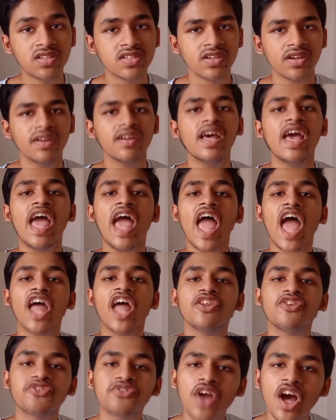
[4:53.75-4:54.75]
water
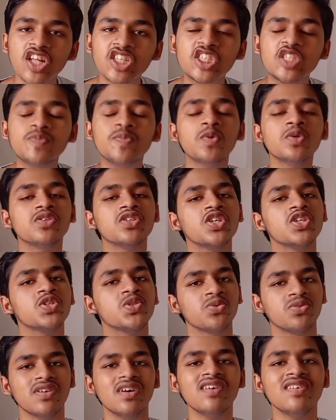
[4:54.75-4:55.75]
and
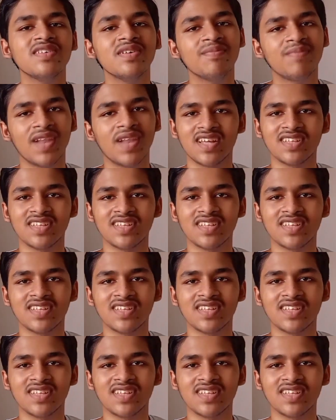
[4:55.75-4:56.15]
transport it to the